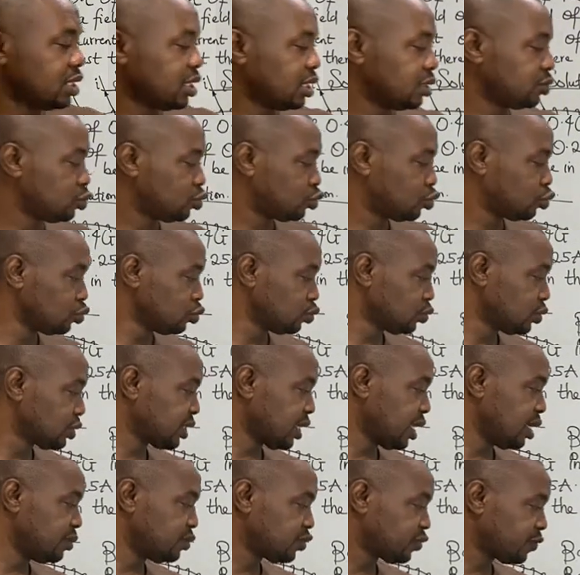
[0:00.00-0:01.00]
that 2
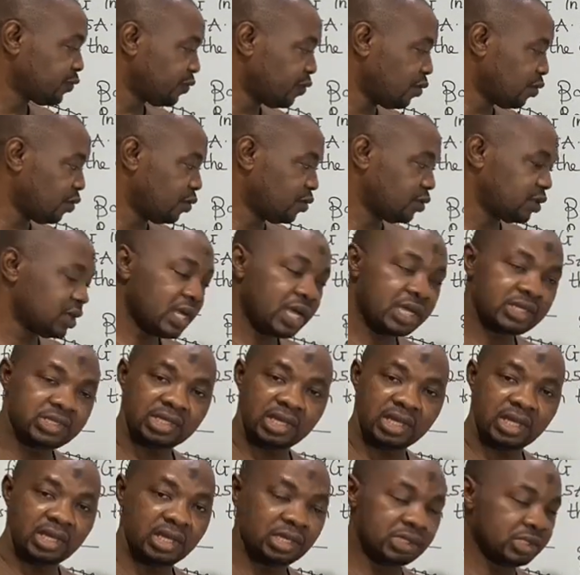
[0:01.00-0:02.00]
times 4,
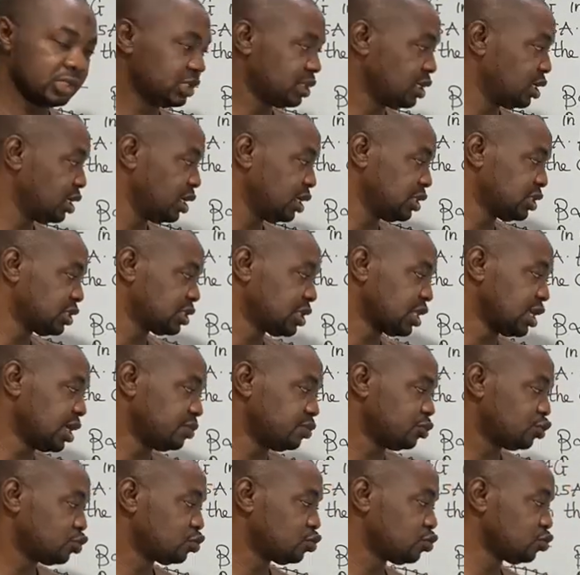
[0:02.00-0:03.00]
that's 8. 8
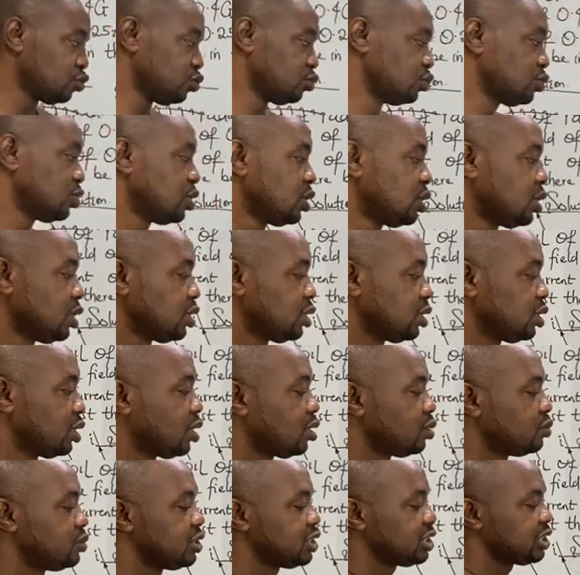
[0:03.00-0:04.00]
times 2, that
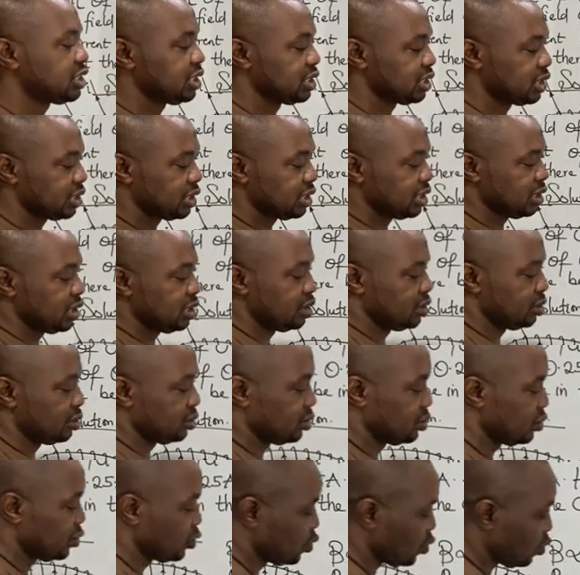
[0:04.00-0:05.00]
will be 16.
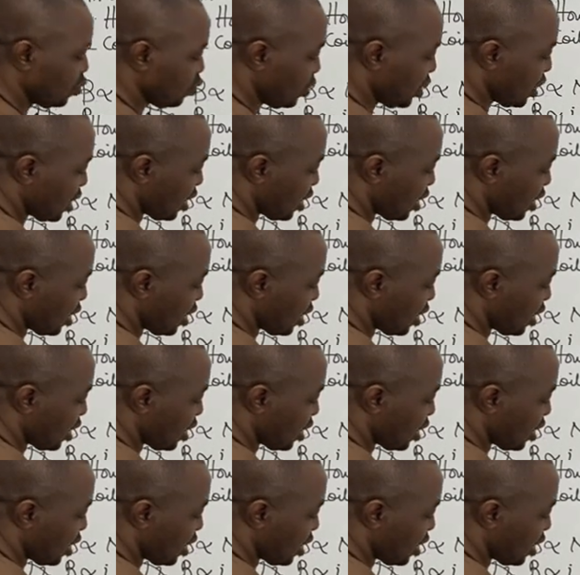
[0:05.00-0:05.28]
So we